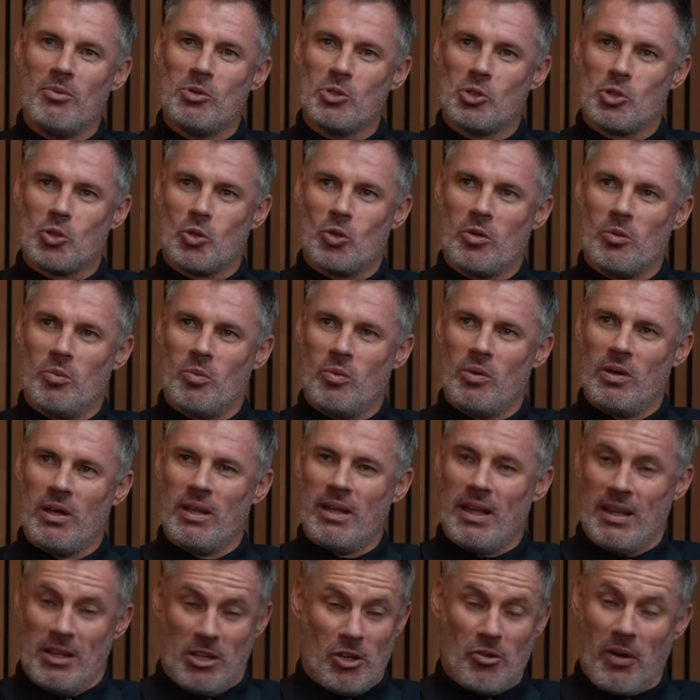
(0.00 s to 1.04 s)
was,
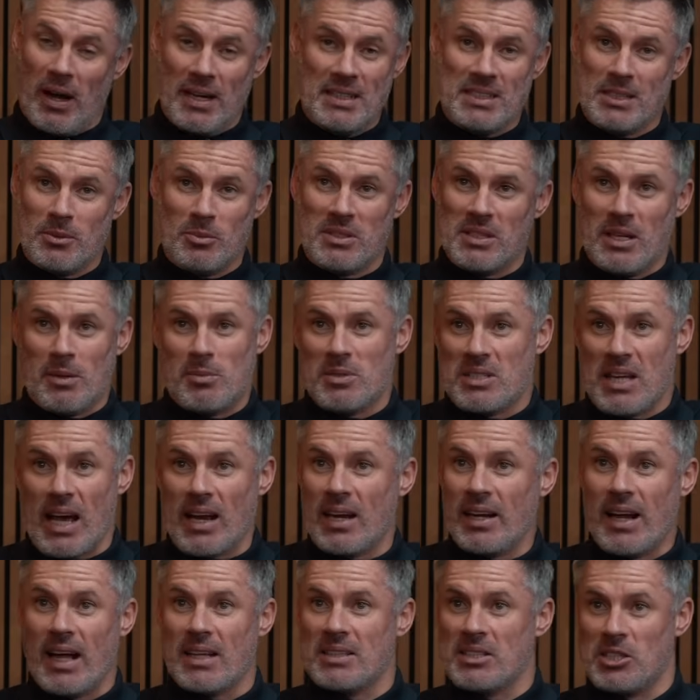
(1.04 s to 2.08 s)
you're right, it was
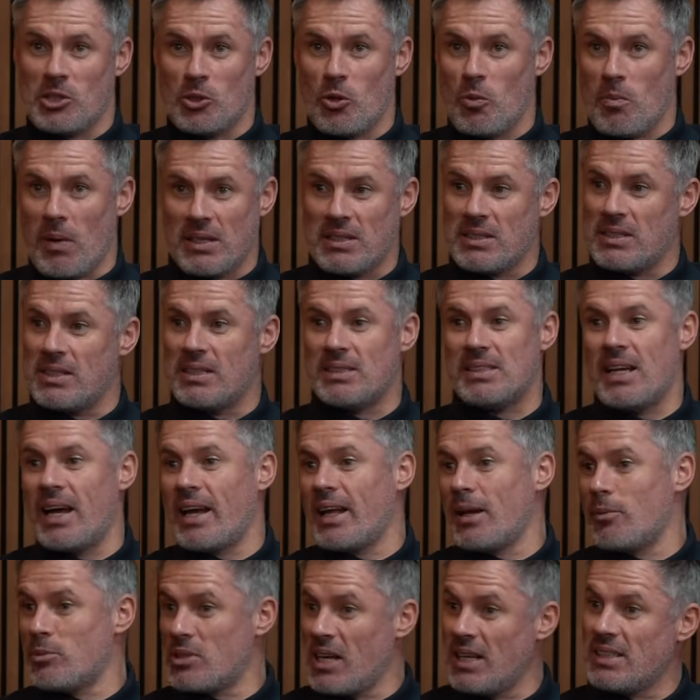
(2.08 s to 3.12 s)
Alan Hansen on Match of the Day,
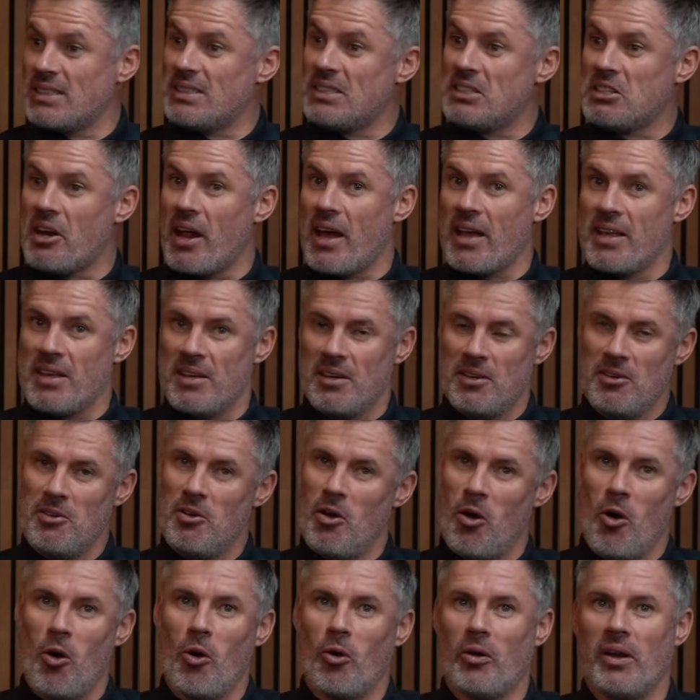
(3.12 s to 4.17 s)
and it was Andy Gray
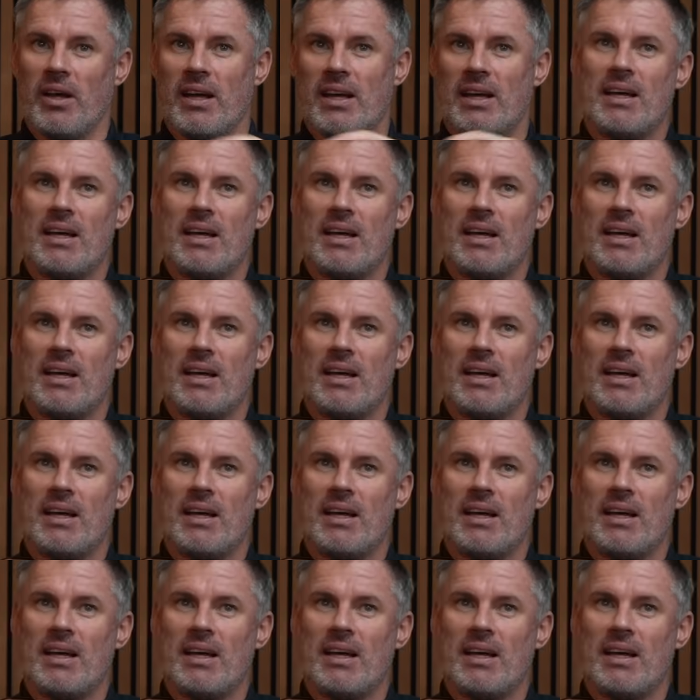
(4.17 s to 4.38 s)
on